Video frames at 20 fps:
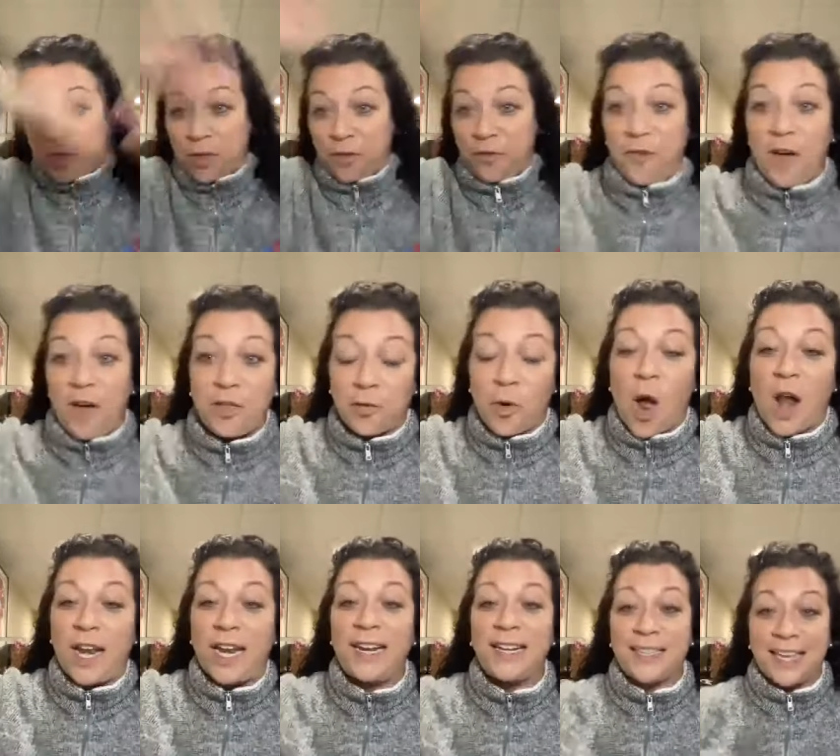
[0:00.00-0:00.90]
with a feather
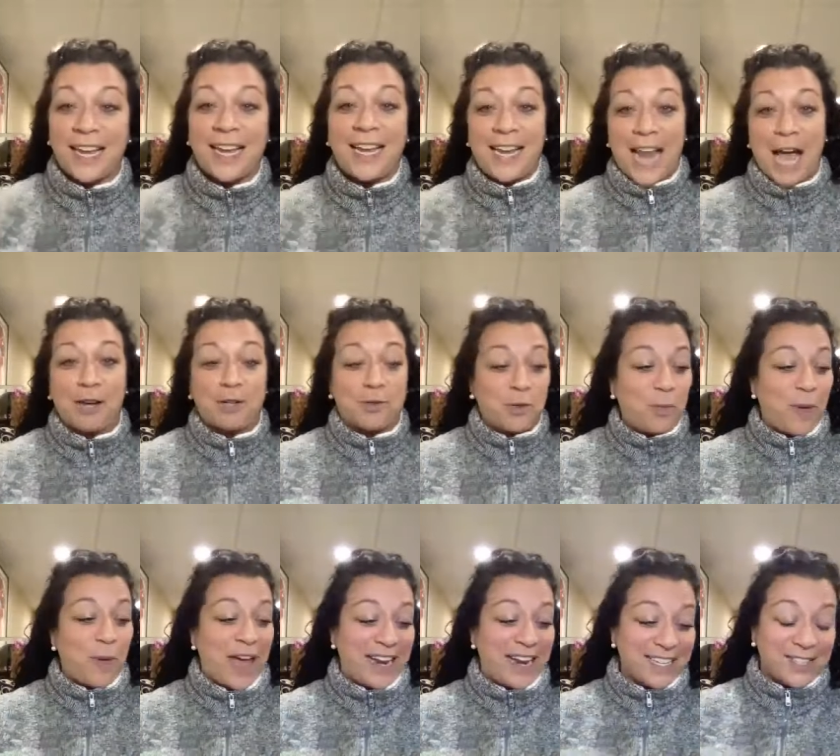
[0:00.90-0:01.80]
on it. It's like an actual
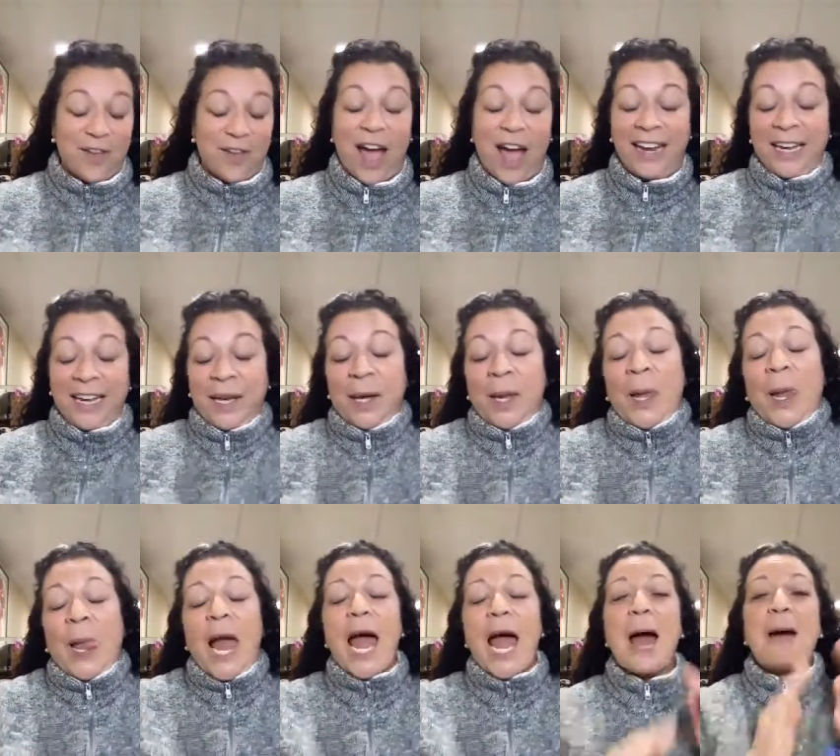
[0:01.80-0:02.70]
pen. It's fine.
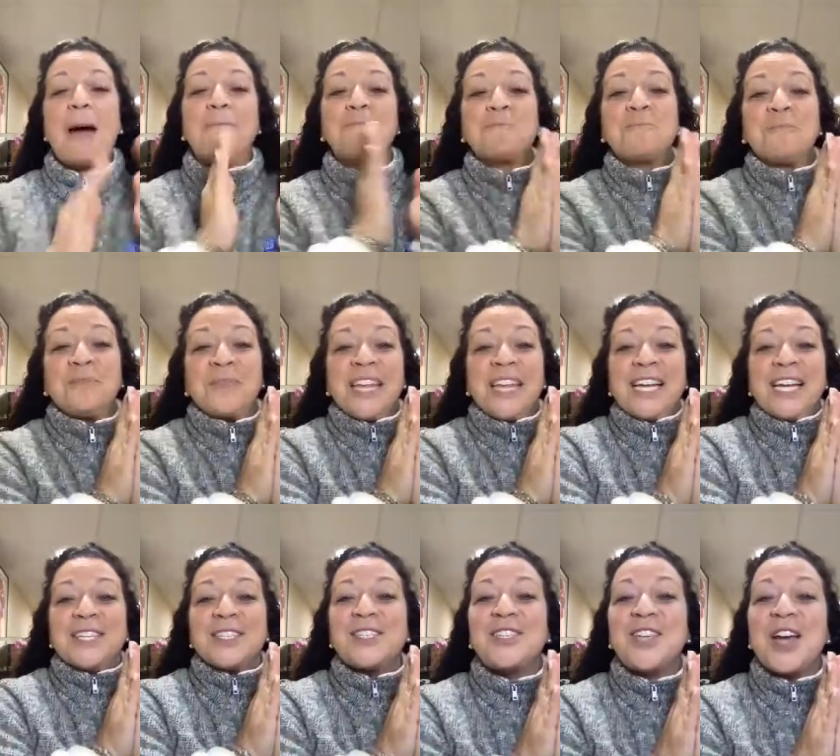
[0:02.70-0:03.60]
Um,
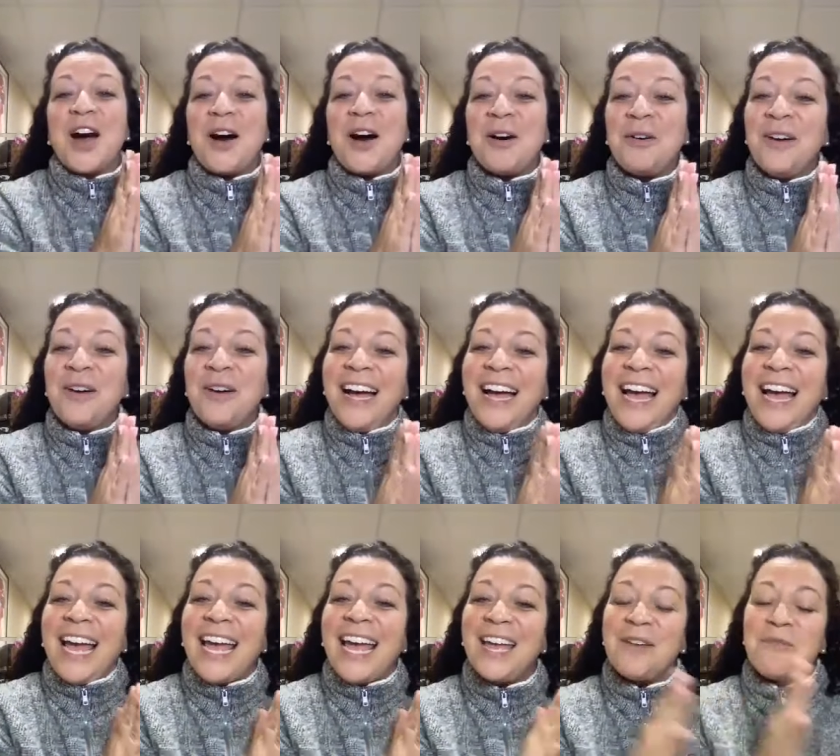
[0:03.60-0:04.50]
so
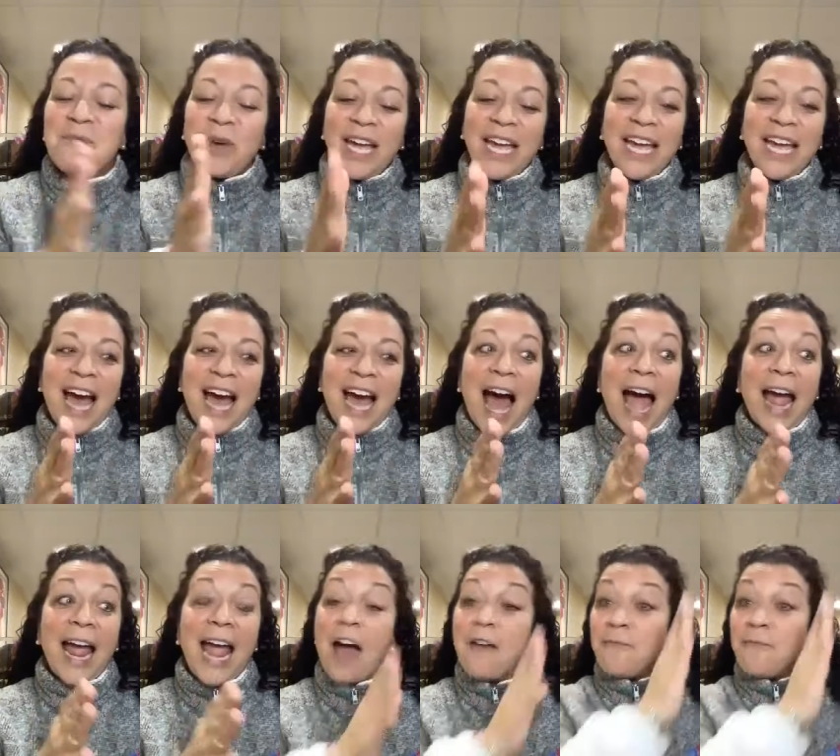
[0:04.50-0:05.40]
we, I
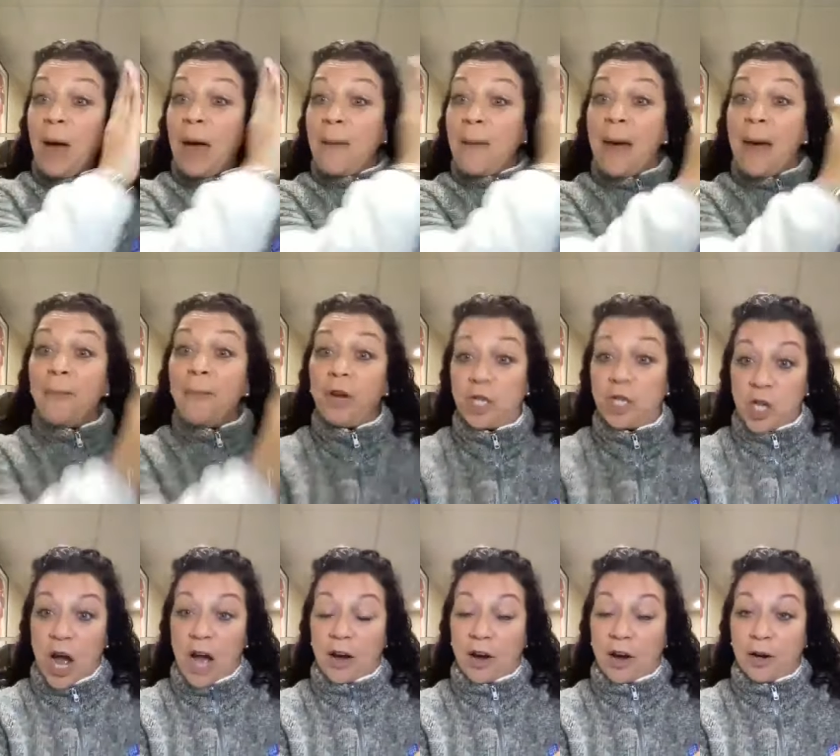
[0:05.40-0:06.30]
have my memory
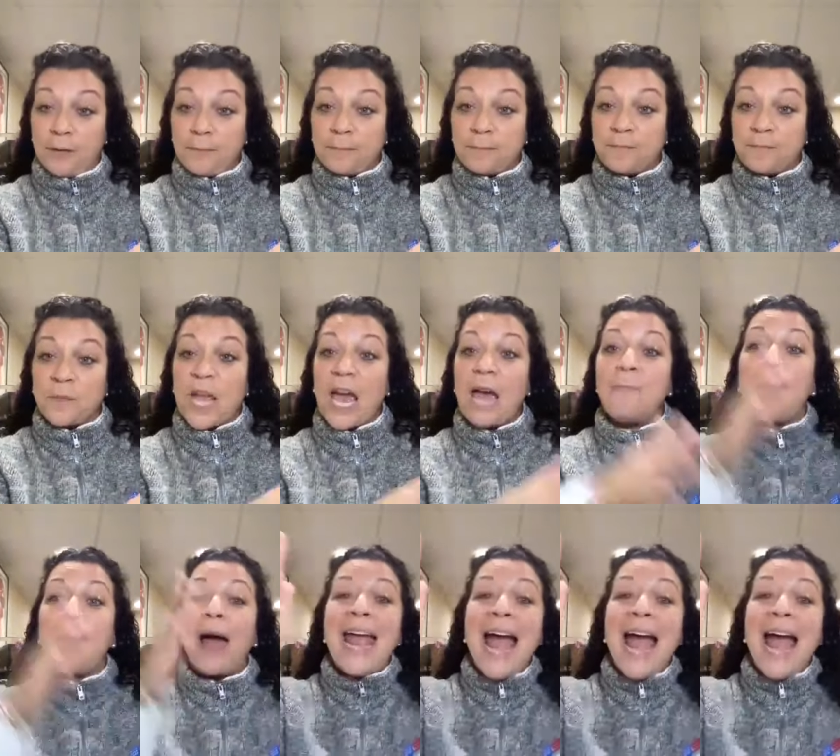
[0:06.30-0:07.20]
jogger and
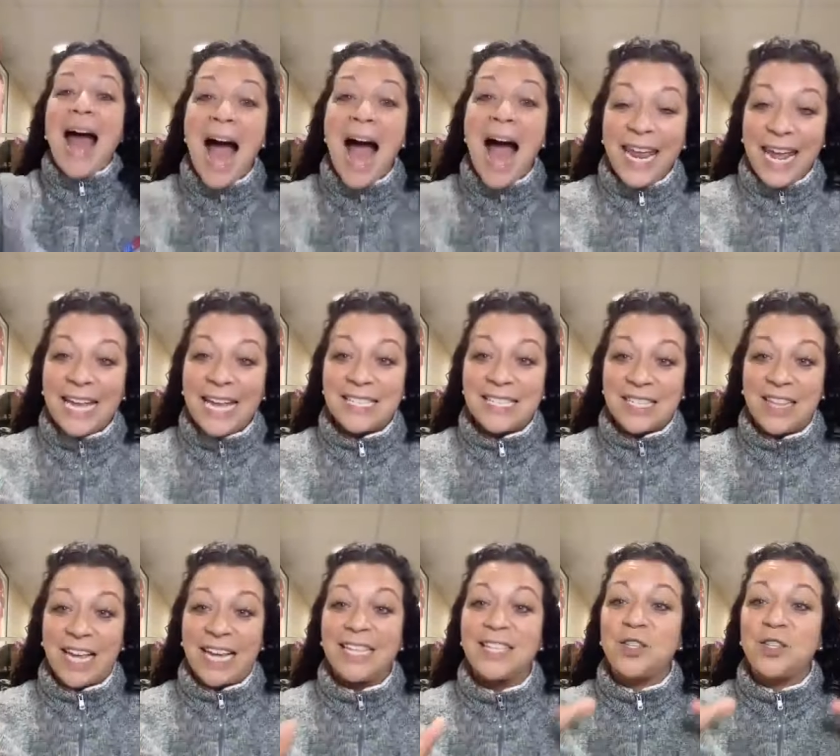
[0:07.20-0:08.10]
my hot
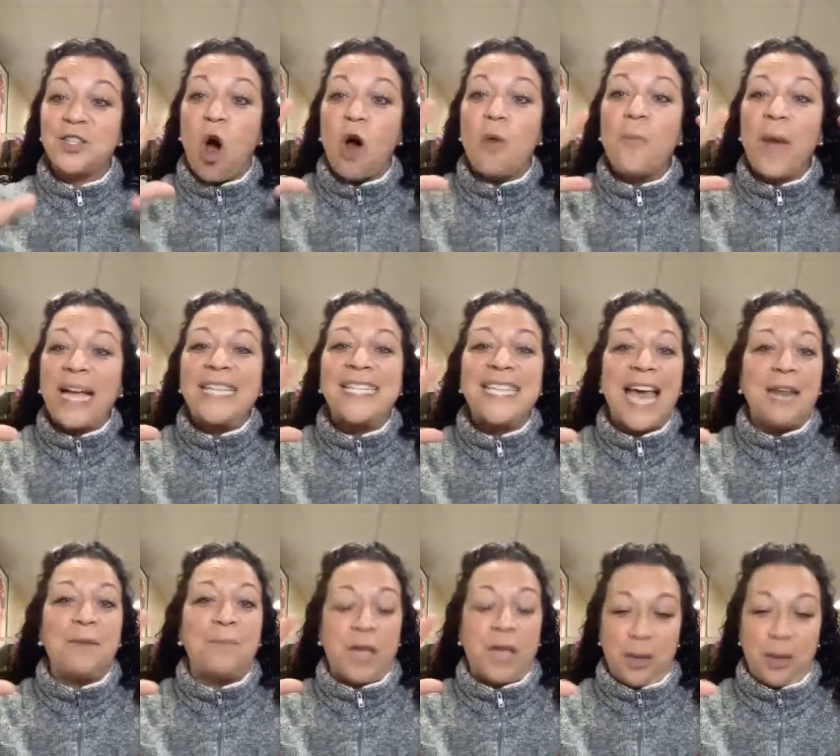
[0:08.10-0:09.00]
hands list are my
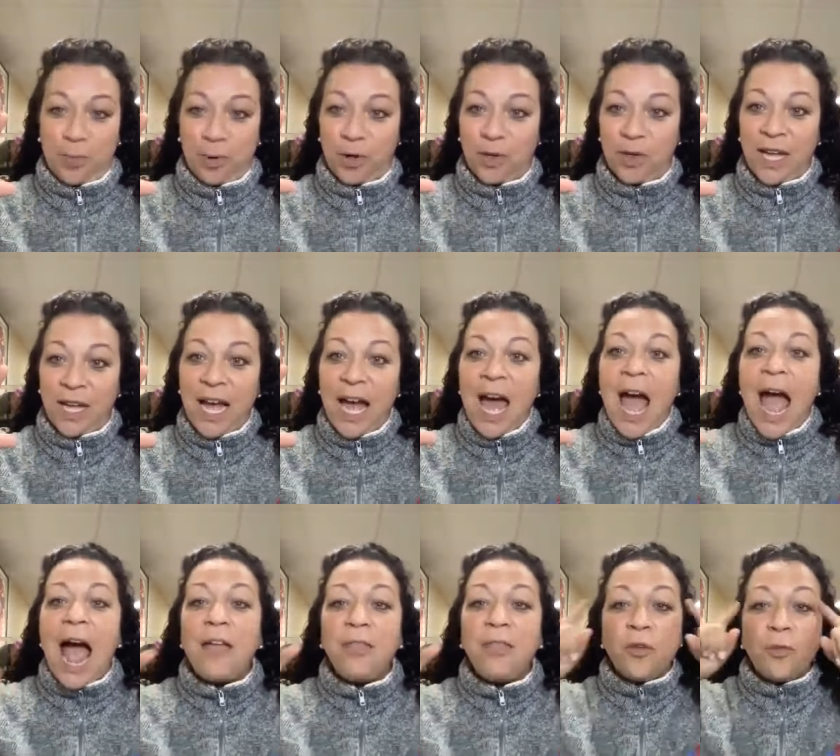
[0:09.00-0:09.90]
10 people
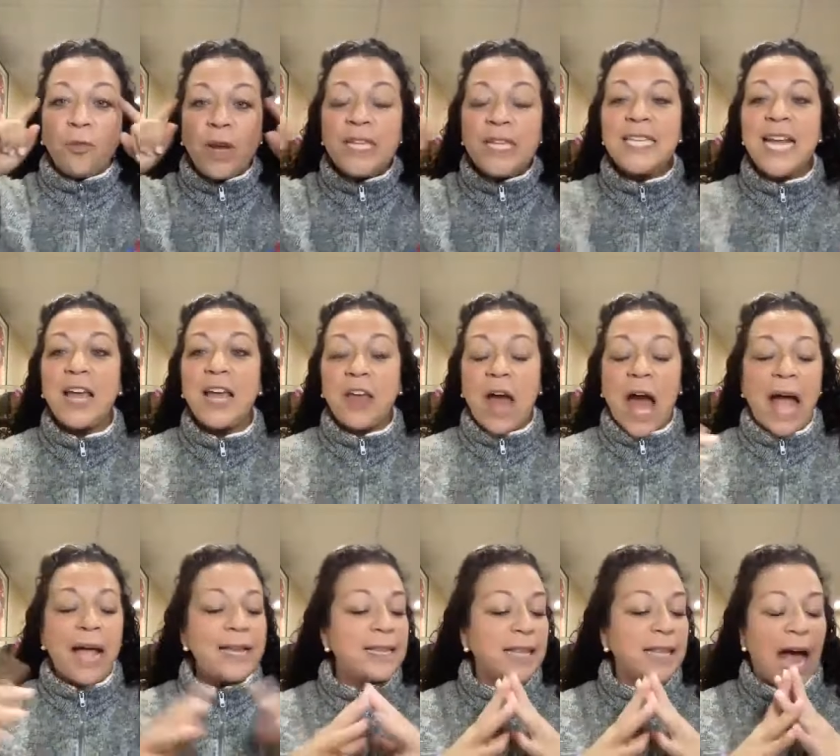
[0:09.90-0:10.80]
and the reason I,
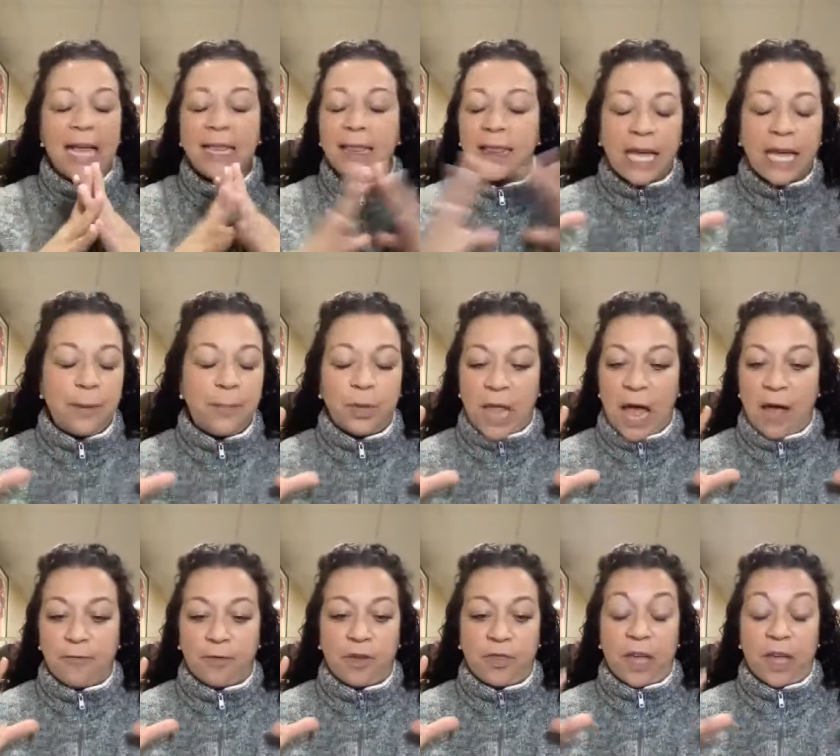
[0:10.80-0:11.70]
I i label
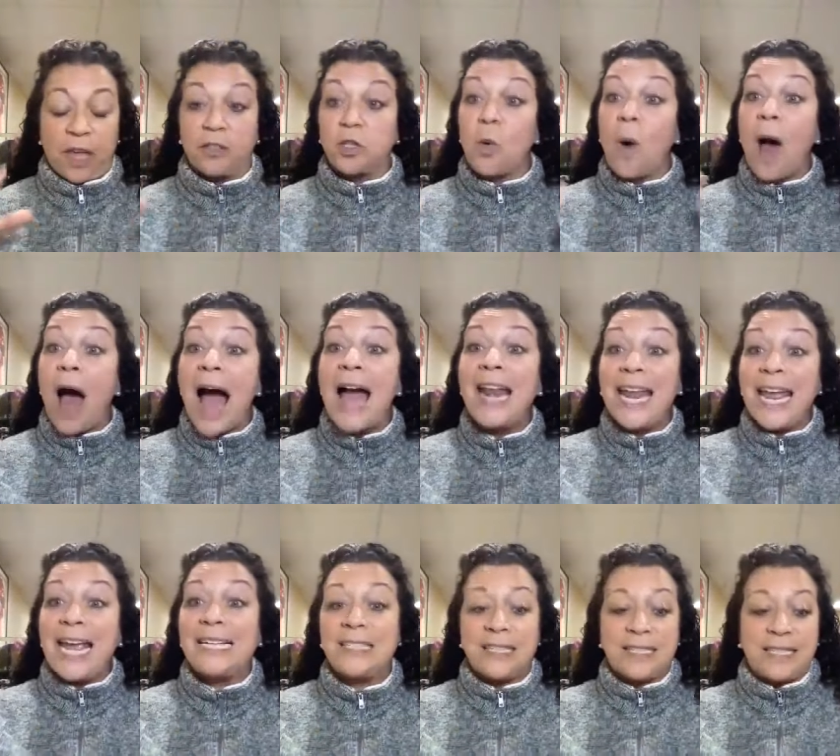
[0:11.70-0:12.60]
everything so hot
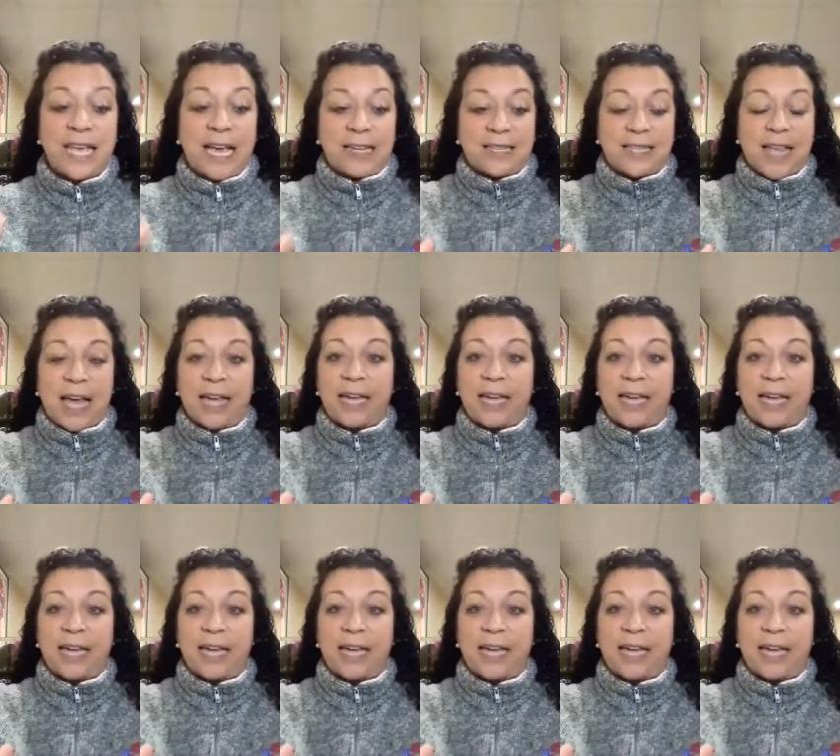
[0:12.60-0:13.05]
hands is this